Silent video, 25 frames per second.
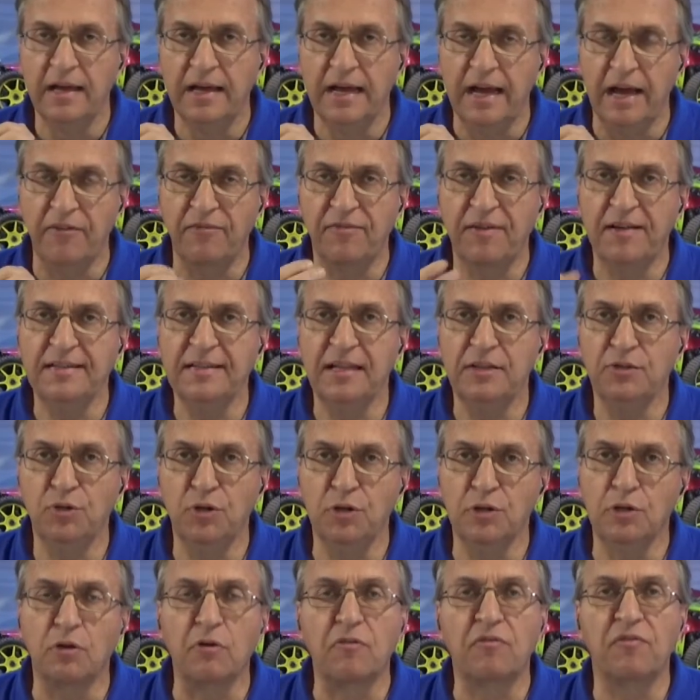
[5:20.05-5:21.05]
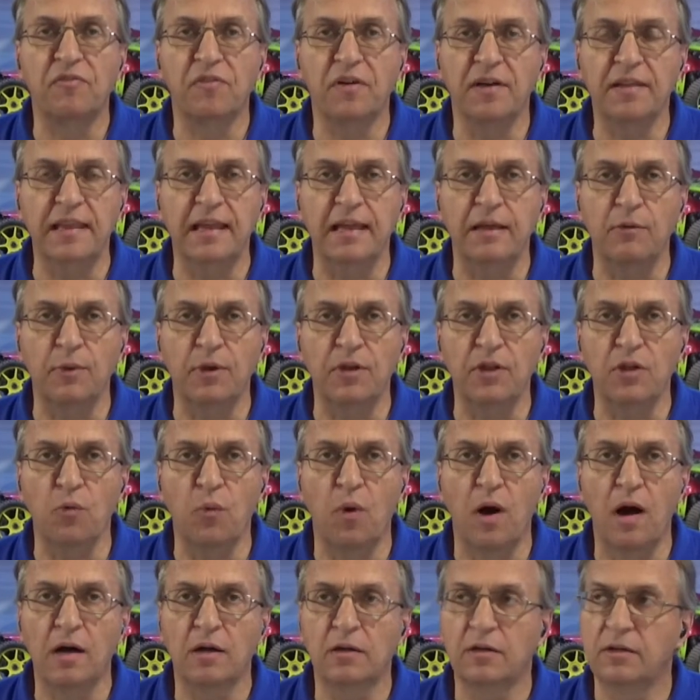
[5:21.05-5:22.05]
I find that you look funny when you
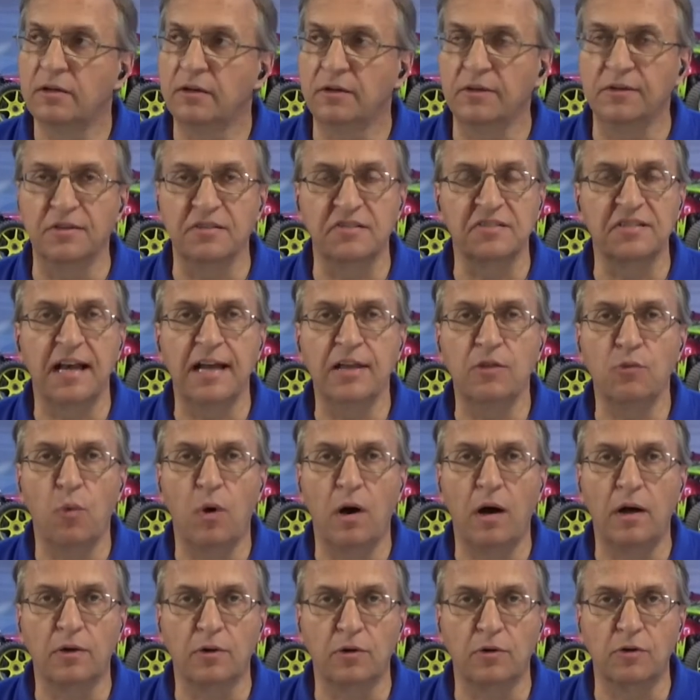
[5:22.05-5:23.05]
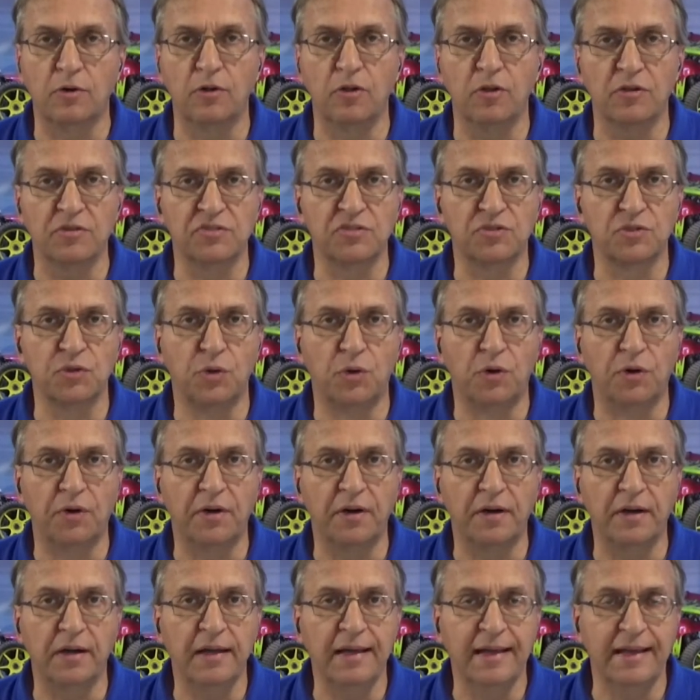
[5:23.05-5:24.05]
walk on the sidewalk or on the
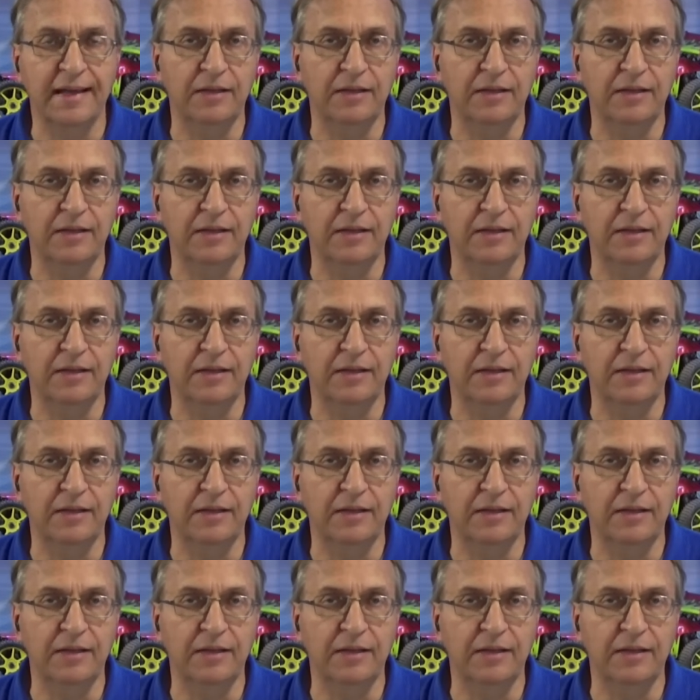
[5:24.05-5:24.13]
store,